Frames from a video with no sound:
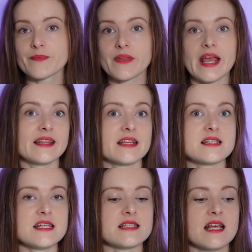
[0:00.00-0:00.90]
And that's
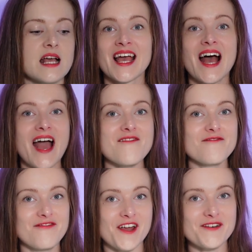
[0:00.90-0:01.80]
it.
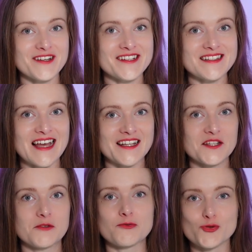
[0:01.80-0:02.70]
I'm very
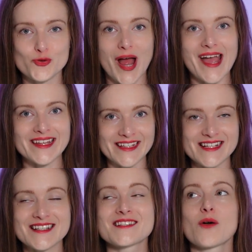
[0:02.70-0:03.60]
excited to try
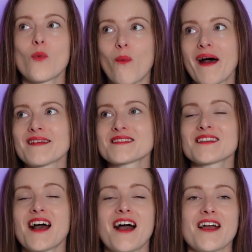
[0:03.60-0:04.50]
these once
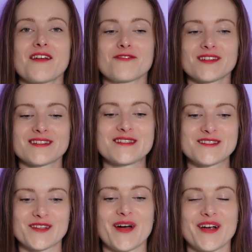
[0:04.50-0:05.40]
I really
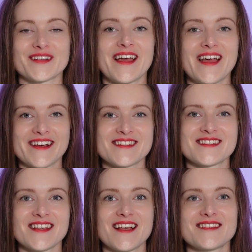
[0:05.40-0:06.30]
start
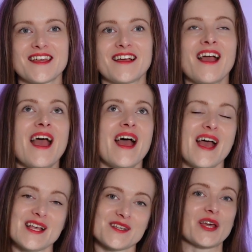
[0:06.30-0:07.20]
exercising
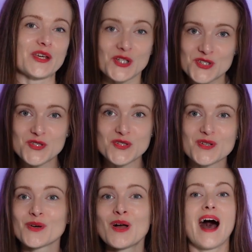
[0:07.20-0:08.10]
as I used
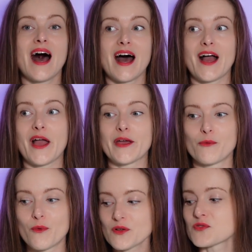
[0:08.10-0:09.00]
to. I
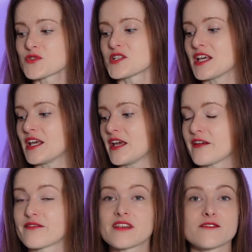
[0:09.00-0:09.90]
want to see
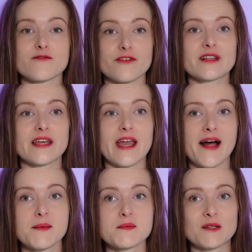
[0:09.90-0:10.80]
if this really
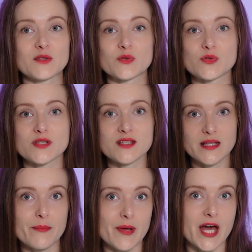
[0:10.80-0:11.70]
helped me to
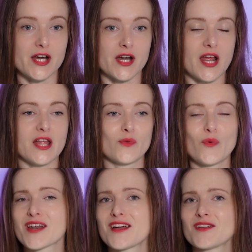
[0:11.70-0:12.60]
sleep better and
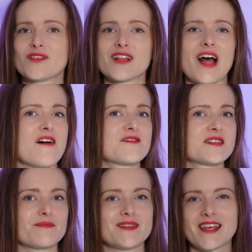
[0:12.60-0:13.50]
whether it will have
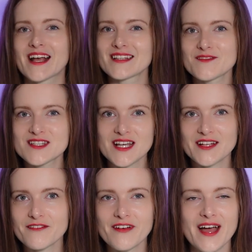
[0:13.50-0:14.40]
some negative side
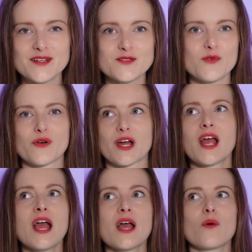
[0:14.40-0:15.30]
effects or
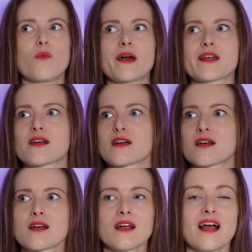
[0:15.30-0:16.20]

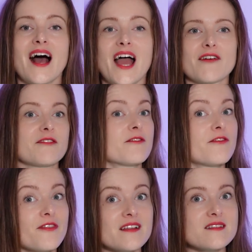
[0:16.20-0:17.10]
whether I will
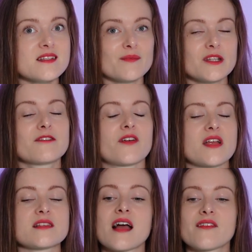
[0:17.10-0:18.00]
feel some
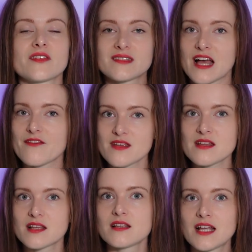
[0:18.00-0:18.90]
difference. I will
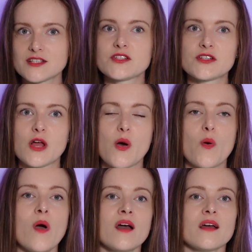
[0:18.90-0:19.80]
definitely let you
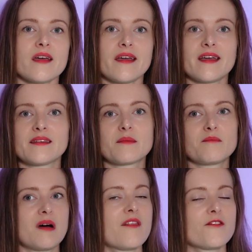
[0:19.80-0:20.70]
know in a
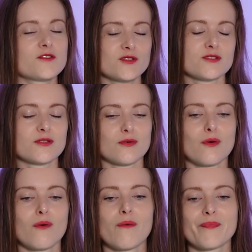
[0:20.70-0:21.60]
month or
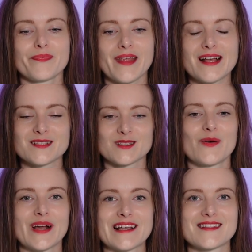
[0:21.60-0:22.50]
two, as
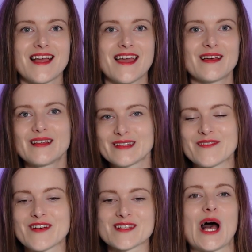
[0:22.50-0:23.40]
long as they
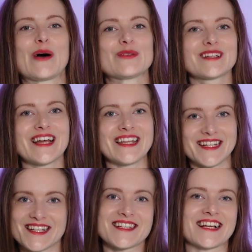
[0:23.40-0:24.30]
leave us out and
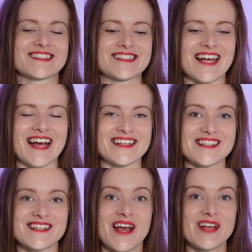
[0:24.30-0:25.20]
let us
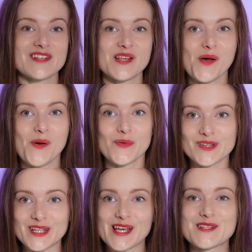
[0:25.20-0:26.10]
exercise. So
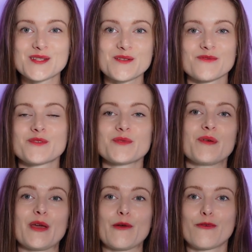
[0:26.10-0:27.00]
this would
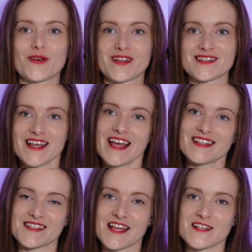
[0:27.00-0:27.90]
be for the
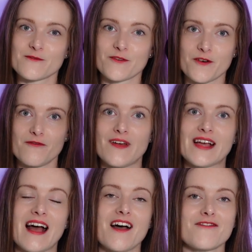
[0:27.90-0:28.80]
taste test for
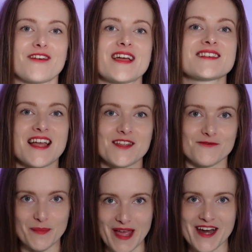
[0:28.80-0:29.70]
Vega Rest and
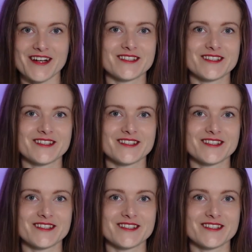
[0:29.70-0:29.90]
Repair.